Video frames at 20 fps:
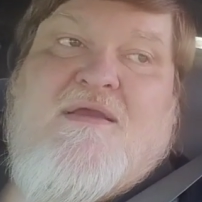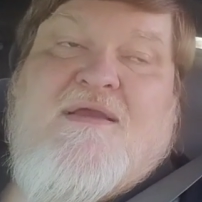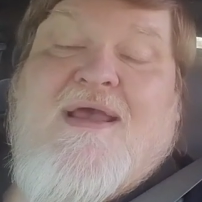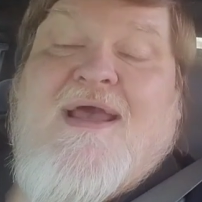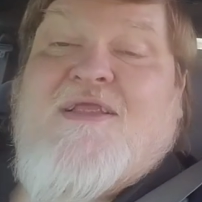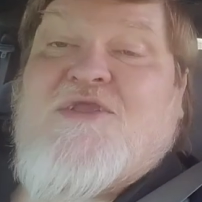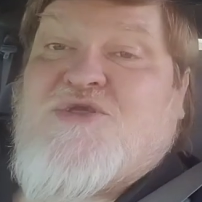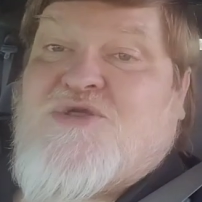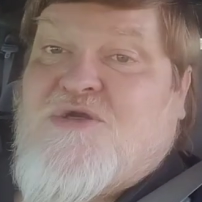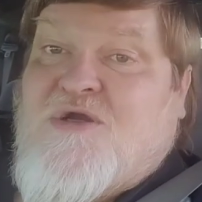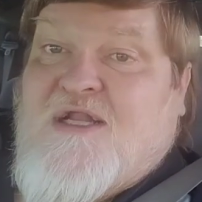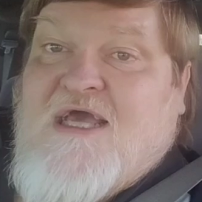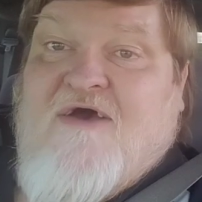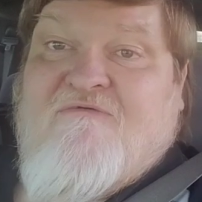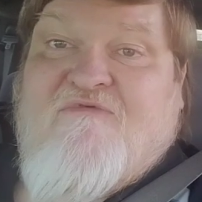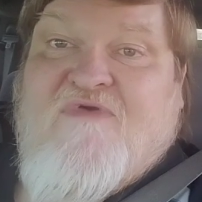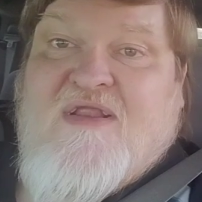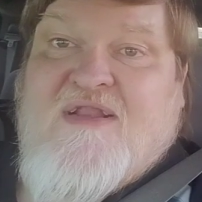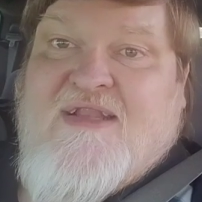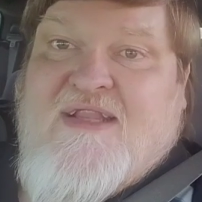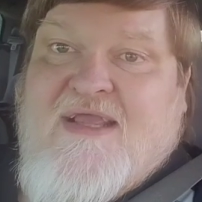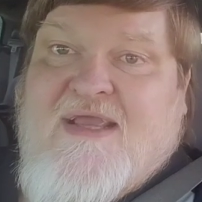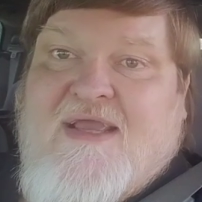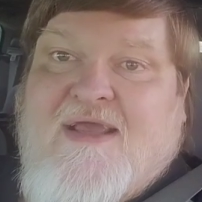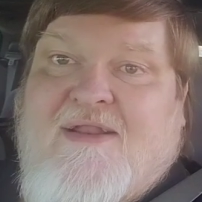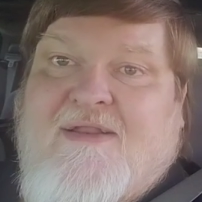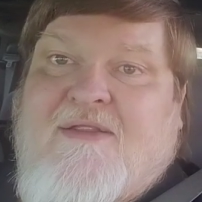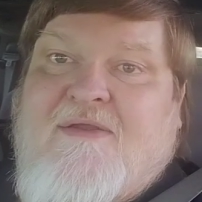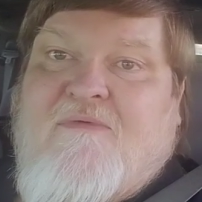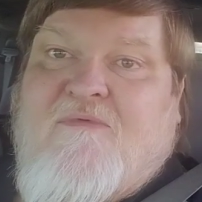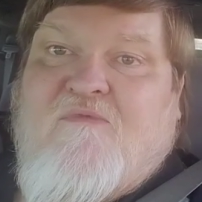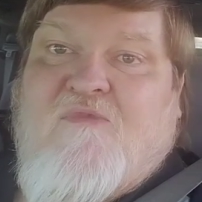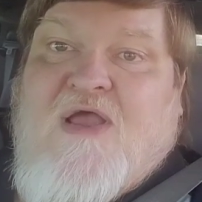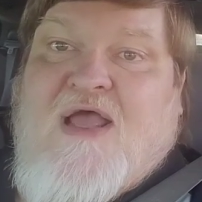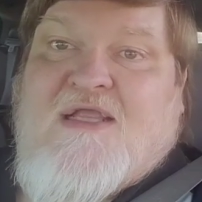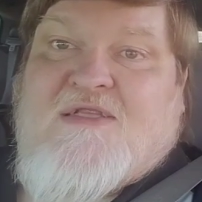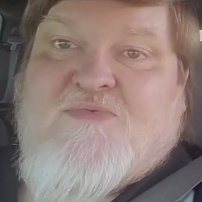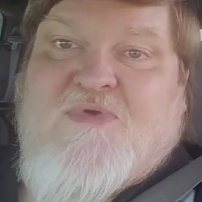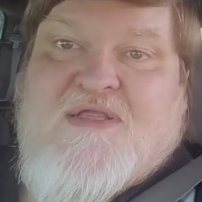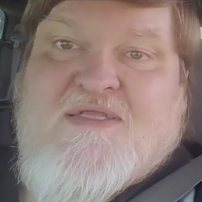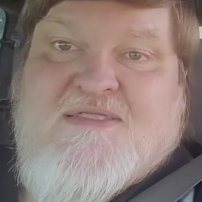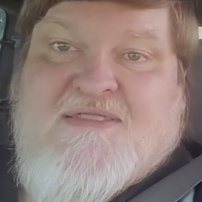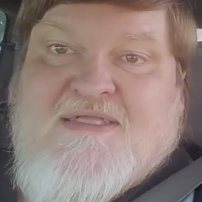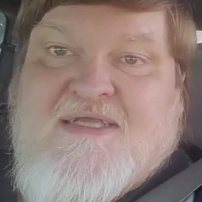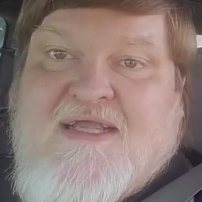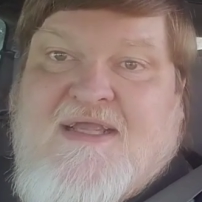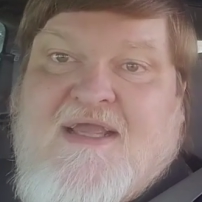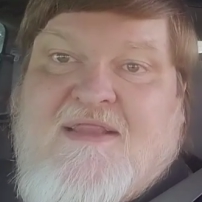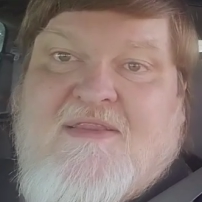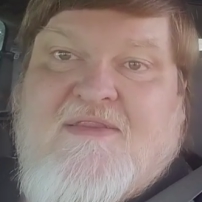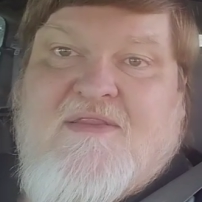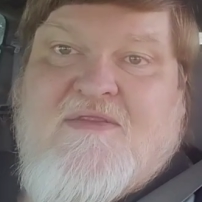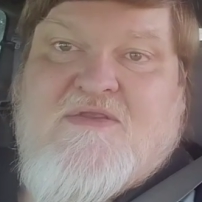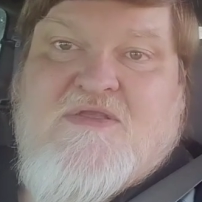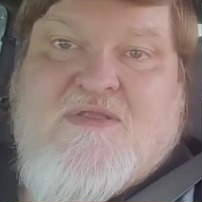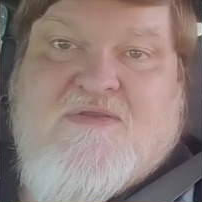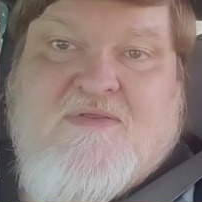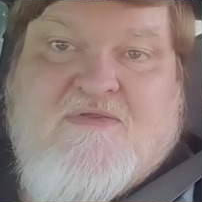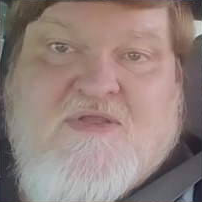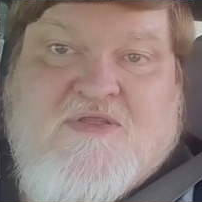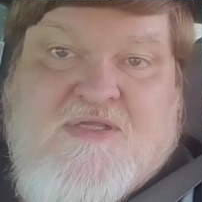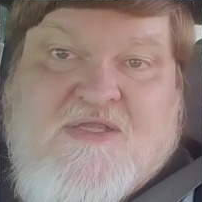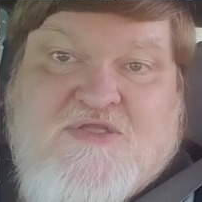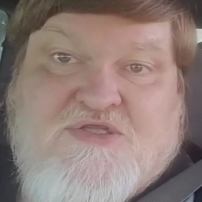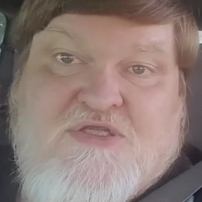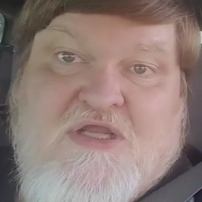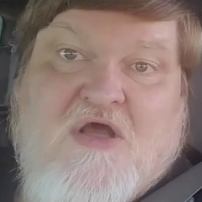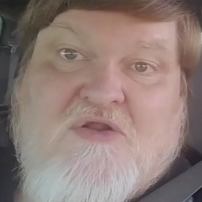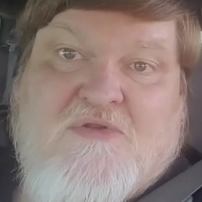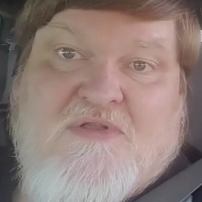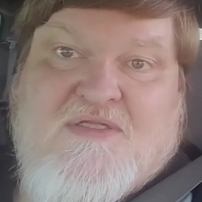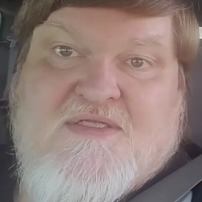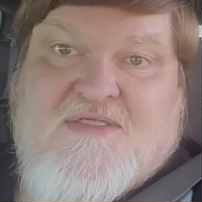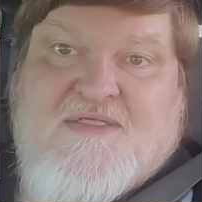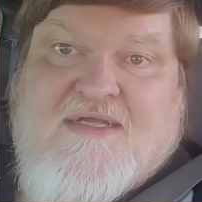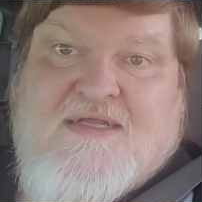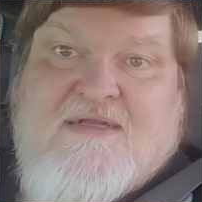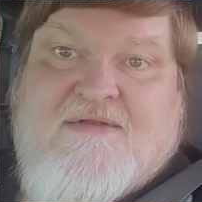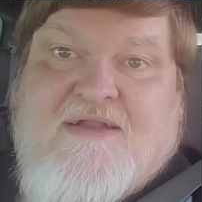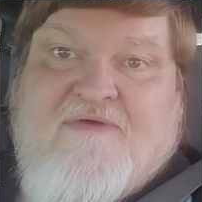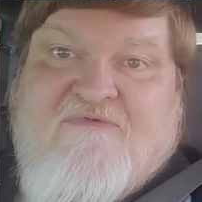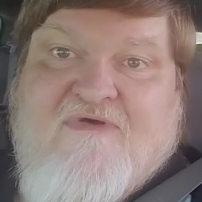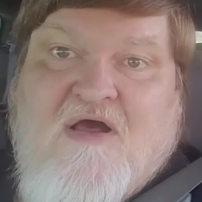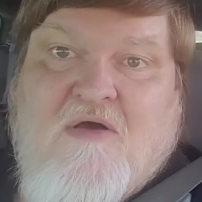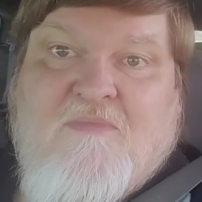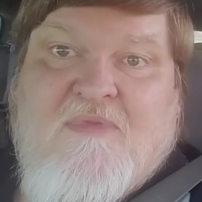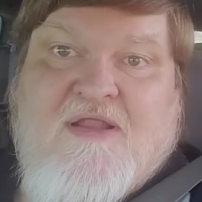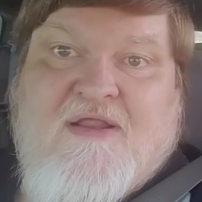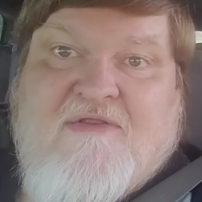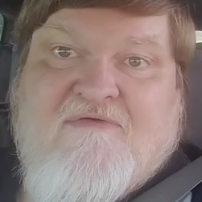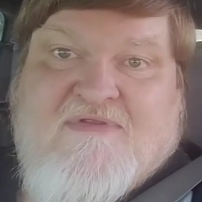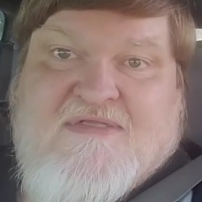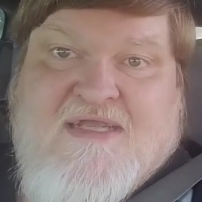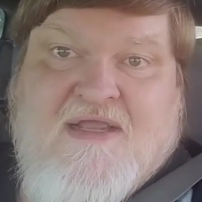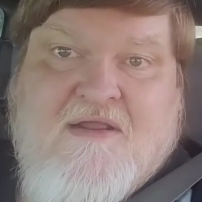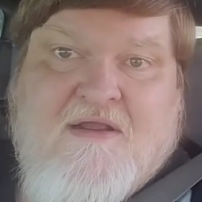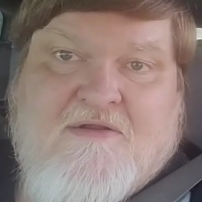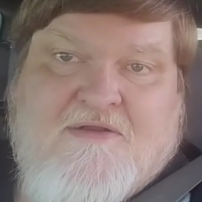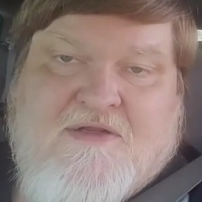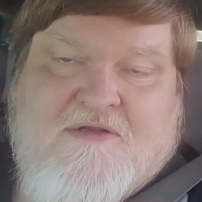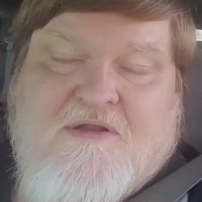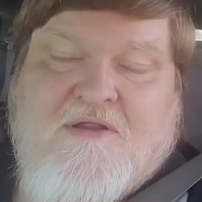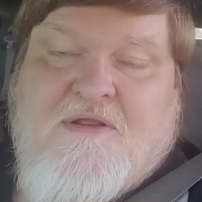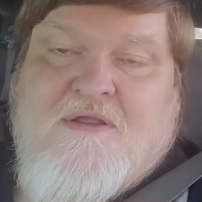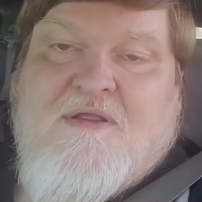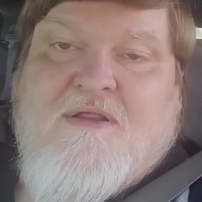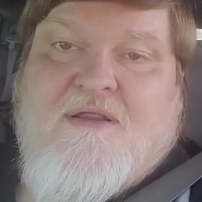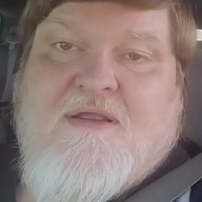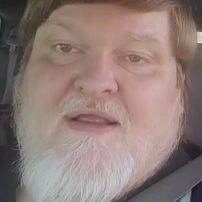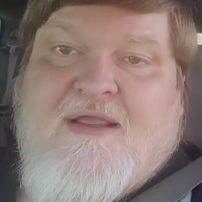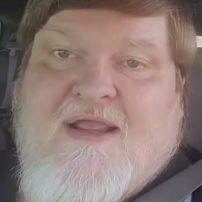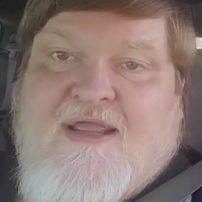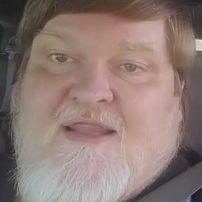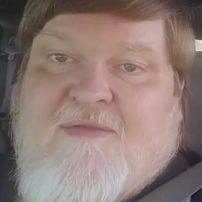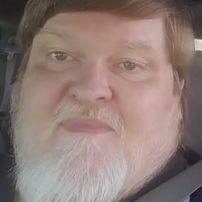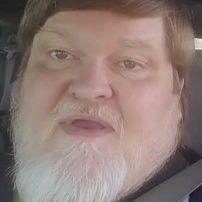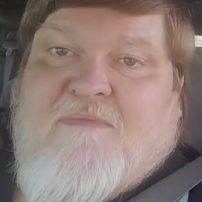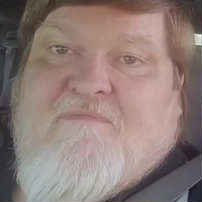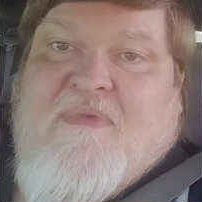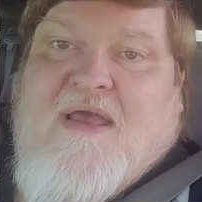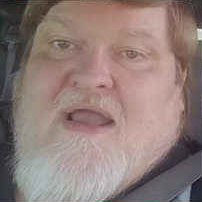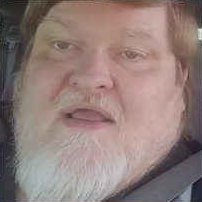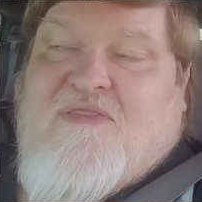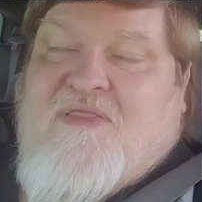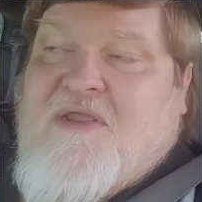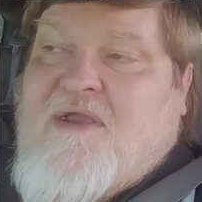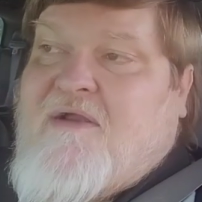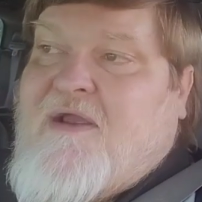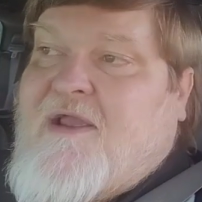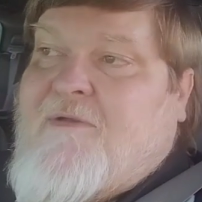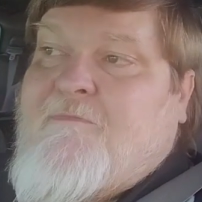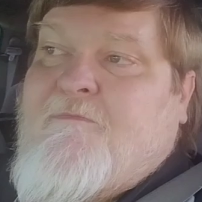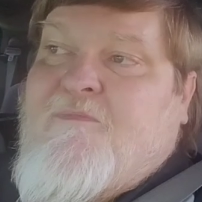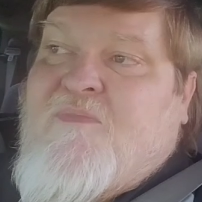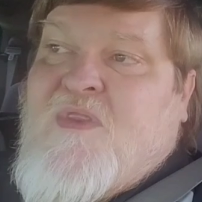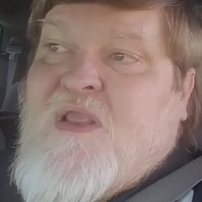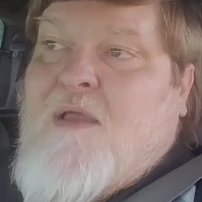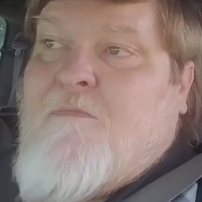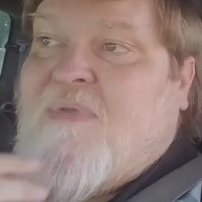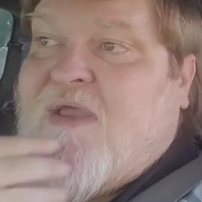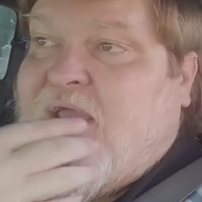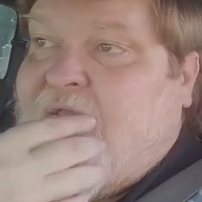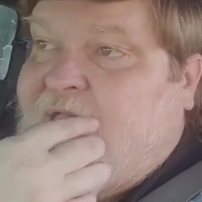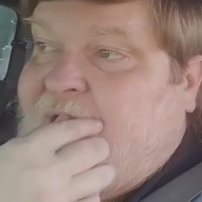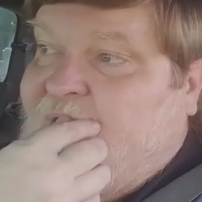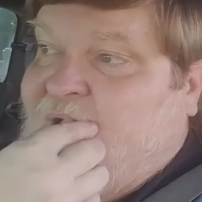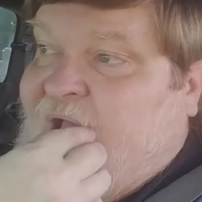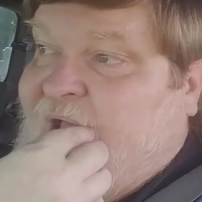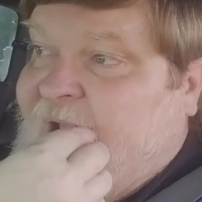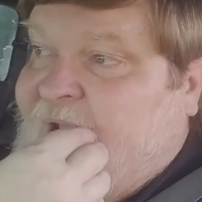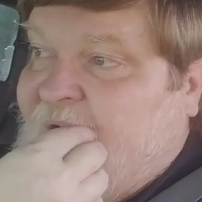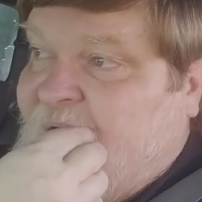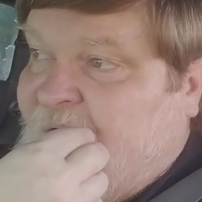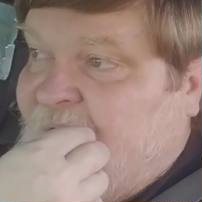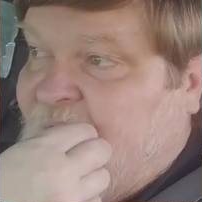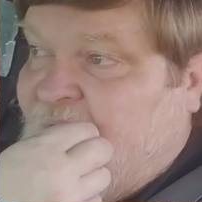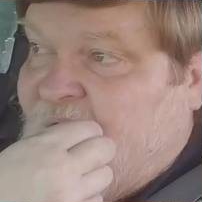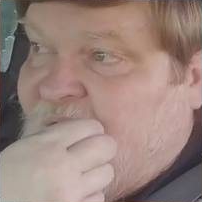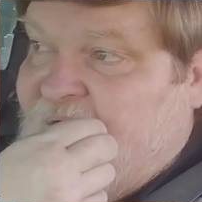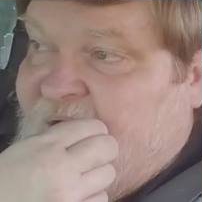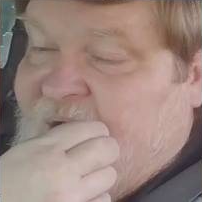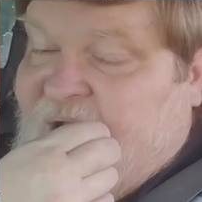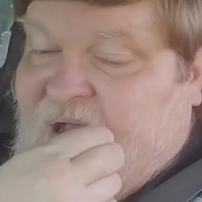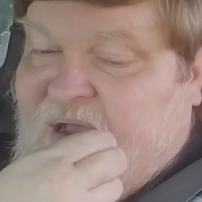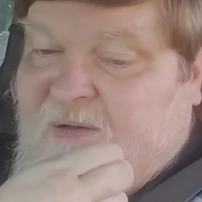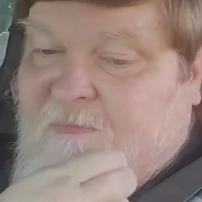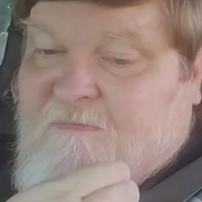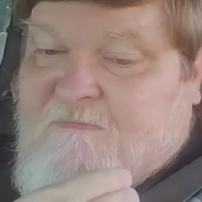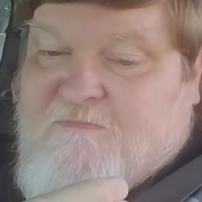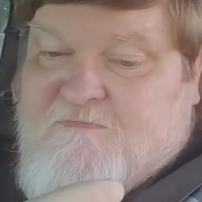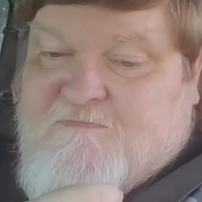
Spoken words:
And sure enough, it did, as we see in Sheldon's development of his character in The Big Bang Theory. But anyway, that